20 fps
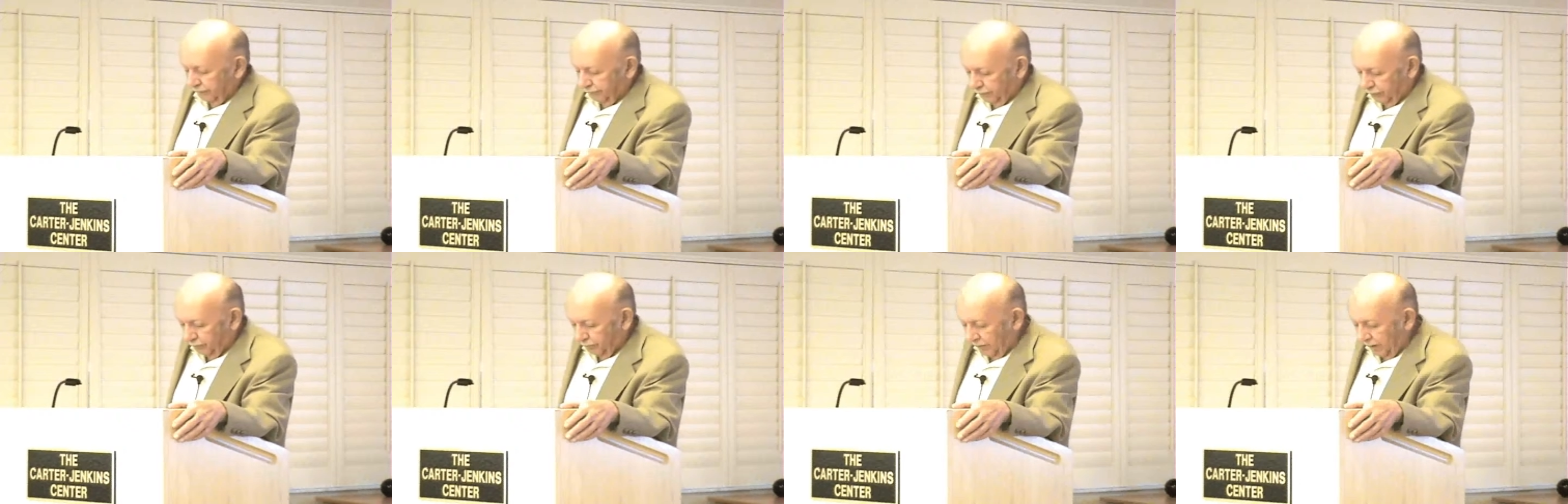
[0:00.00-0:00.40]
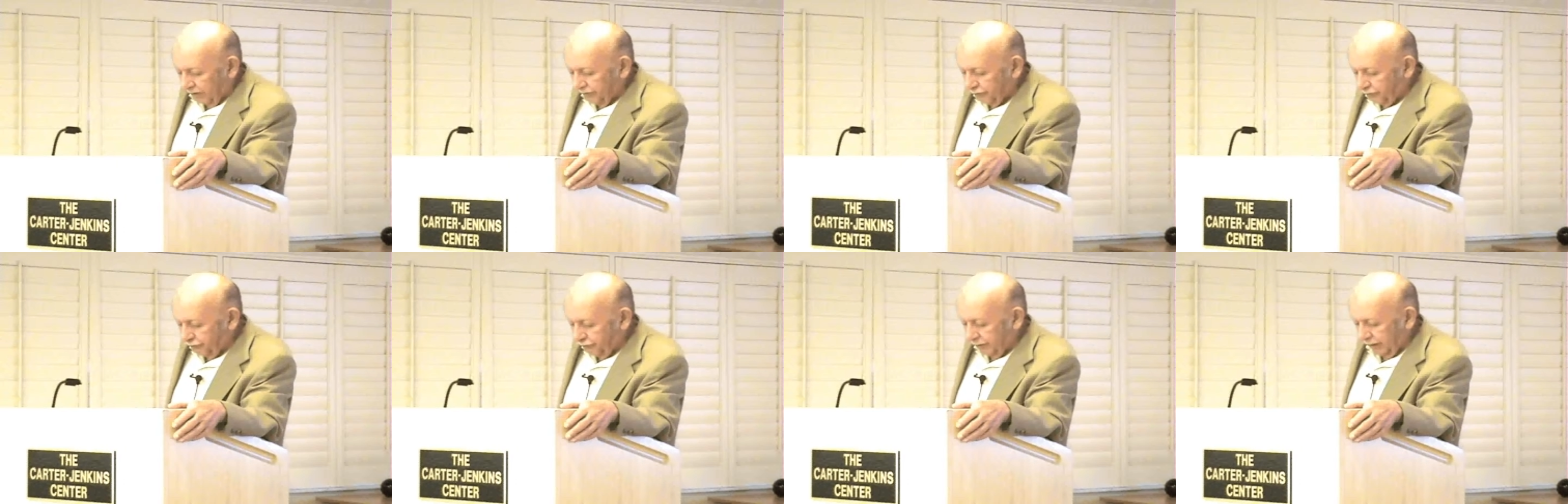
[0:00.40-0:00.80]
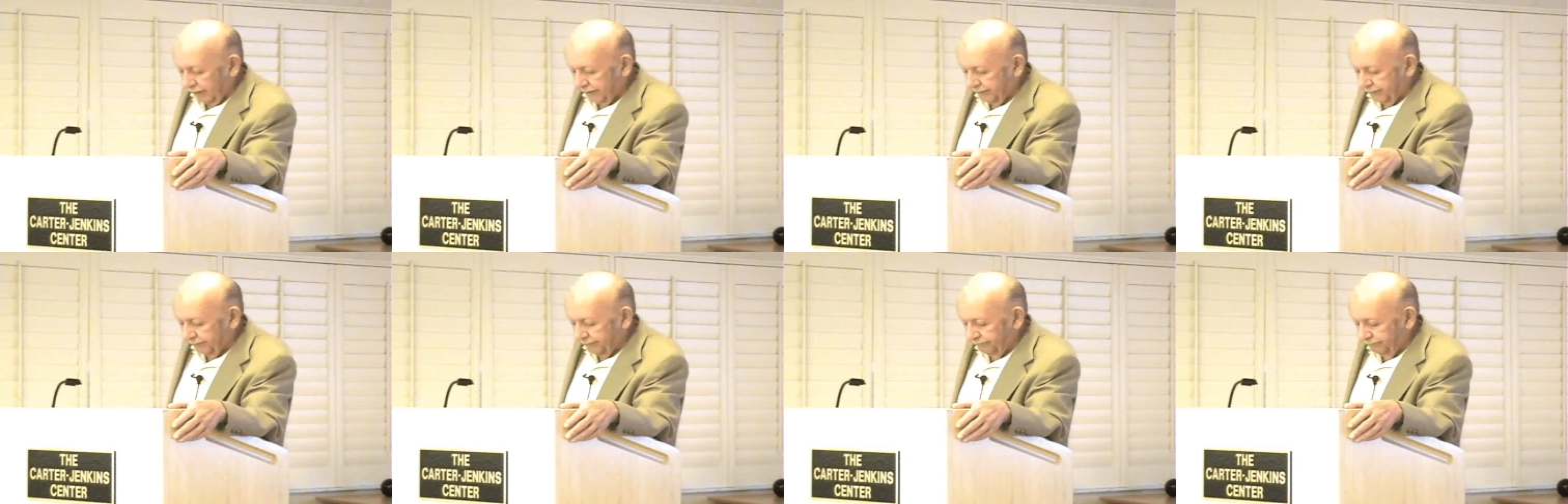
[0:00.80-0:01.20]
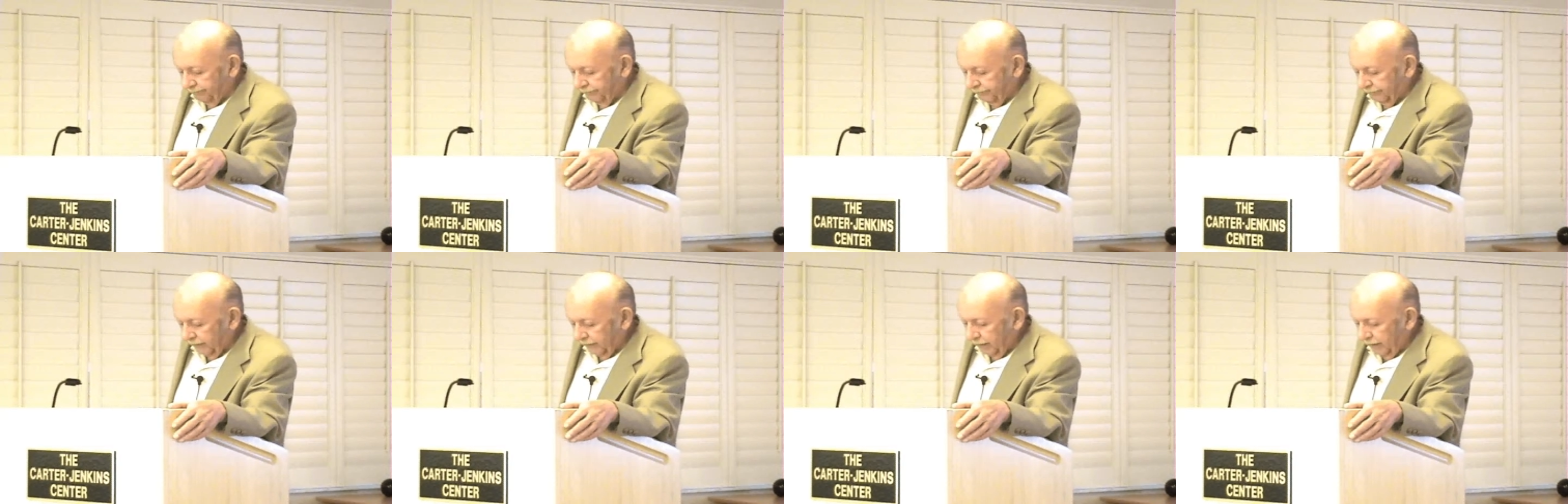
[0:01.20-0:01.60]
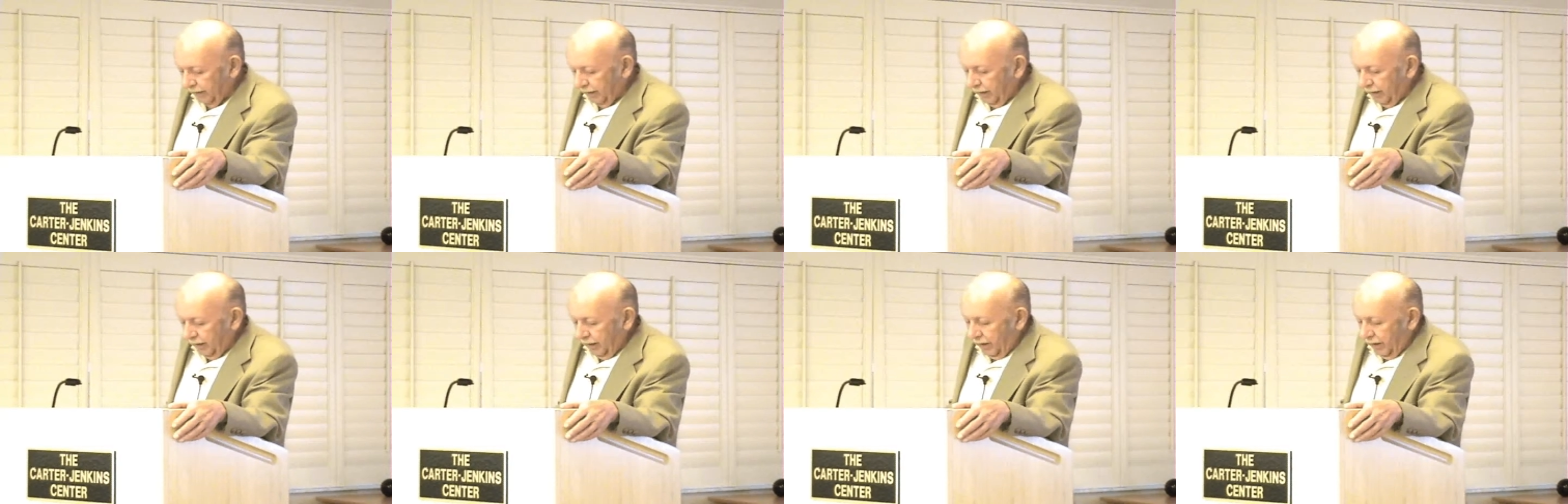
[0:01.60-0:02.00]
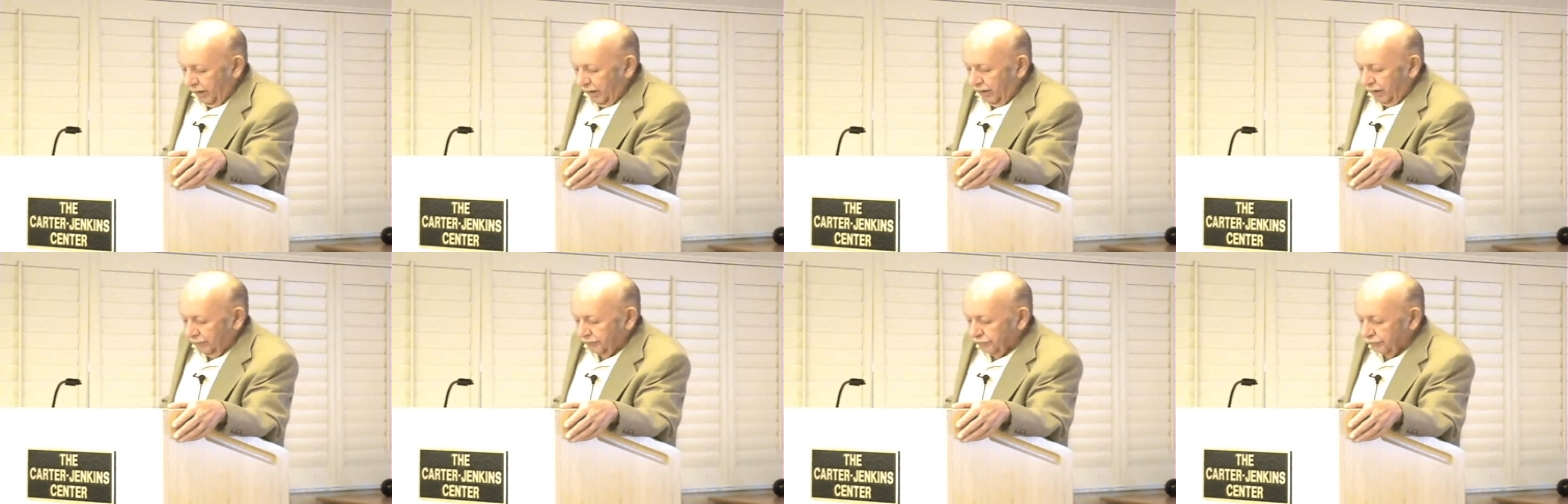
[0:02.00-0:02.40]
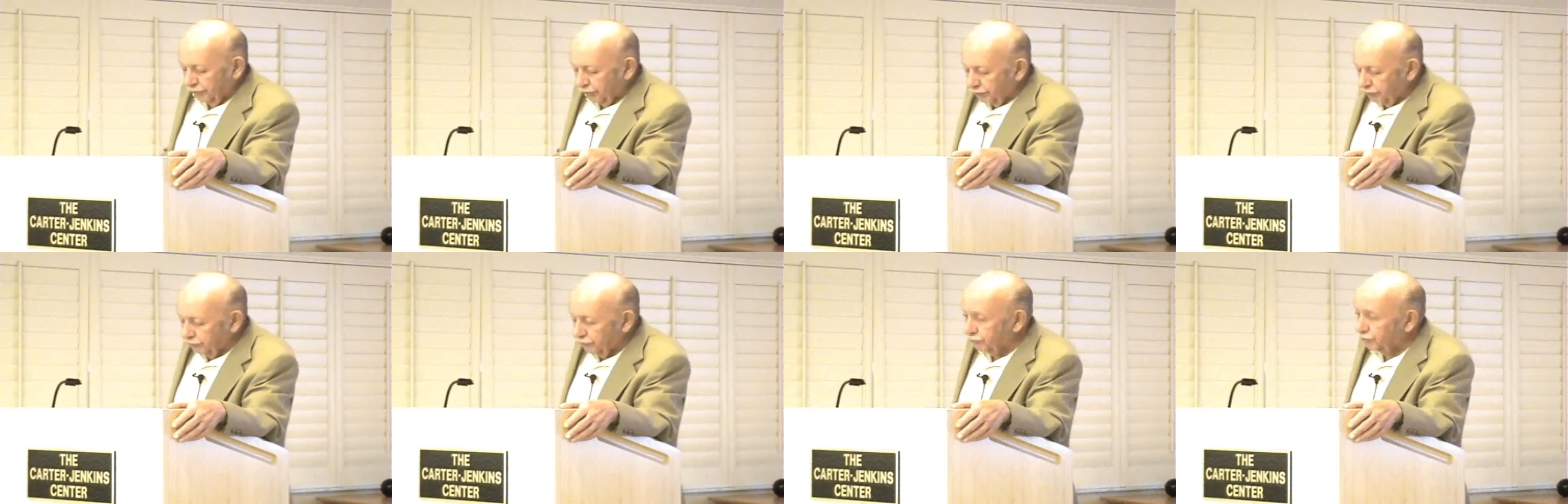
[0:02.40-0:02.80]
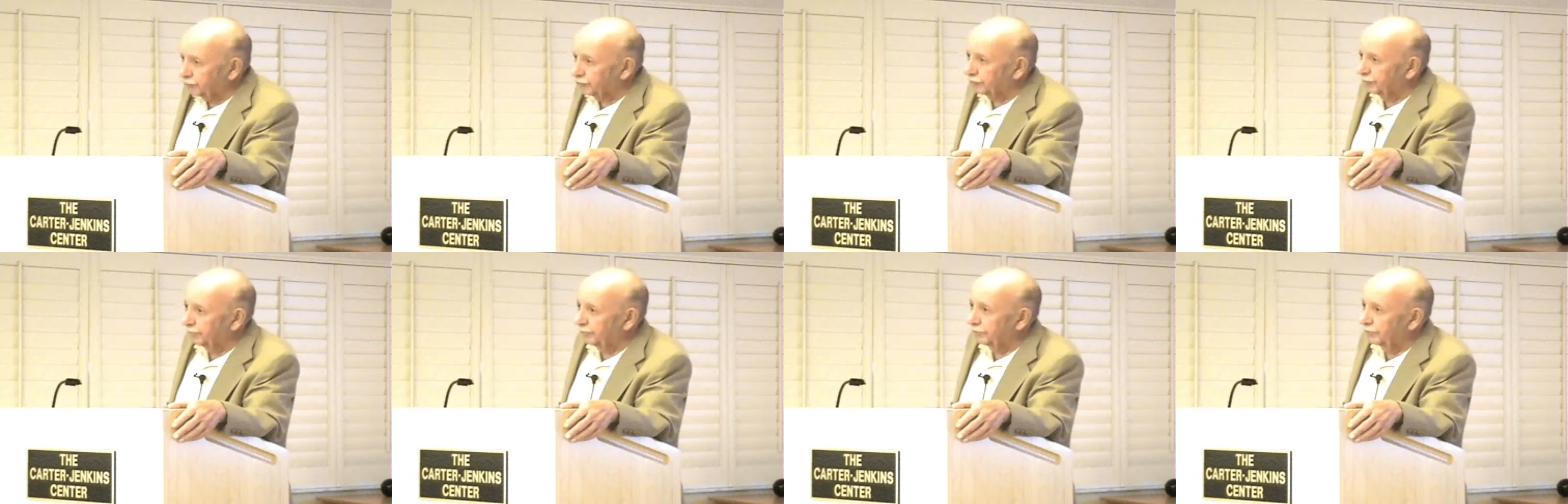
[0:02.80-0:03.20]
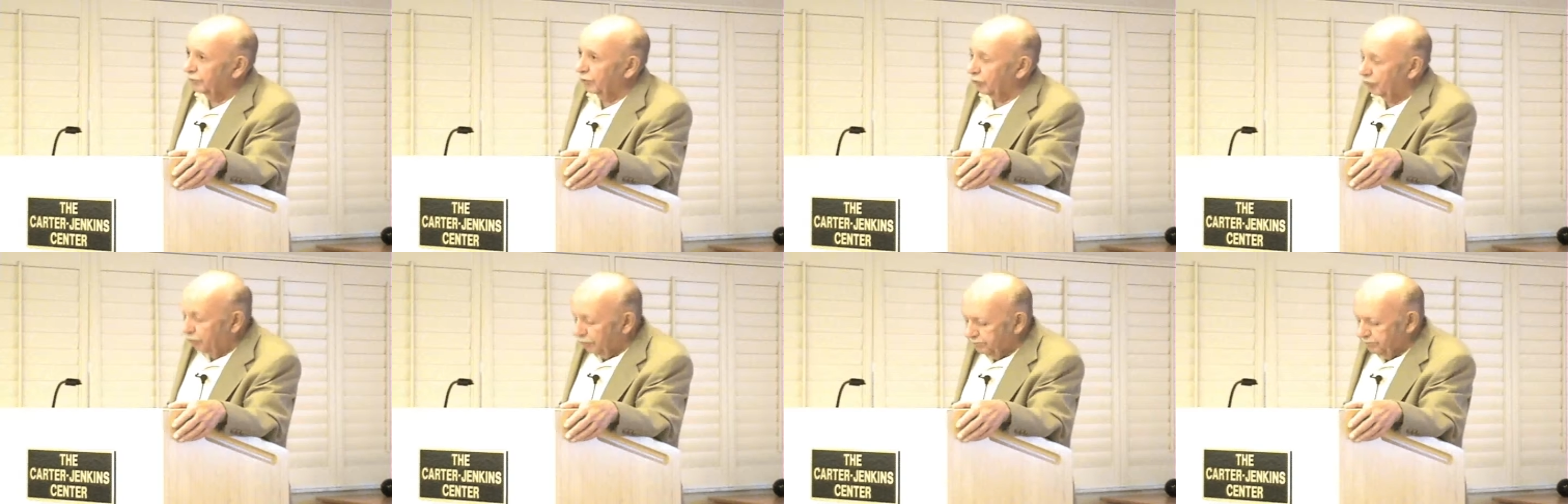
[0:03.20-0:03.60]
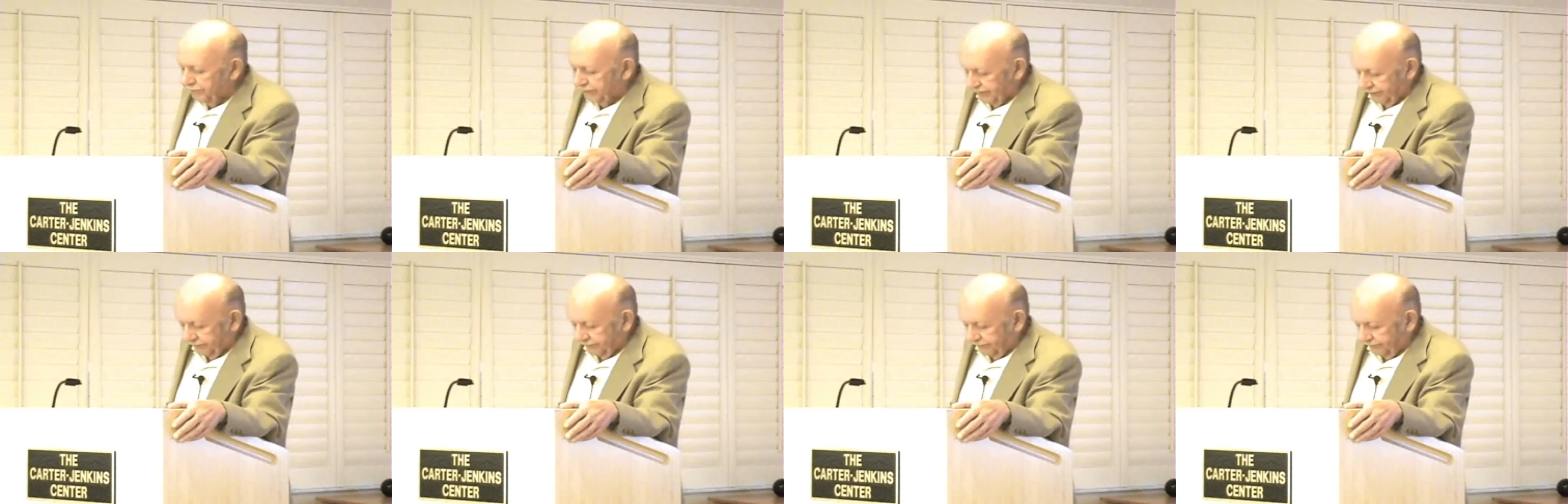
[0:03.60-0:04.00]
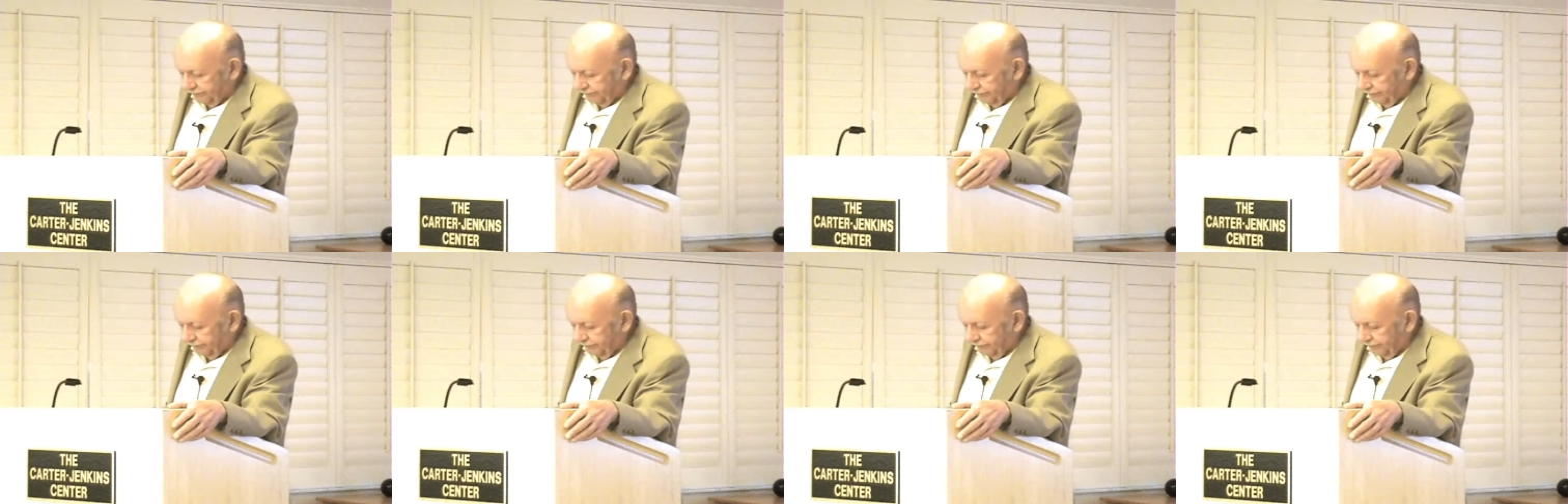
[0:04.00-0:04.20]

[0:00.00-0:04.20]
from outside. Those objects,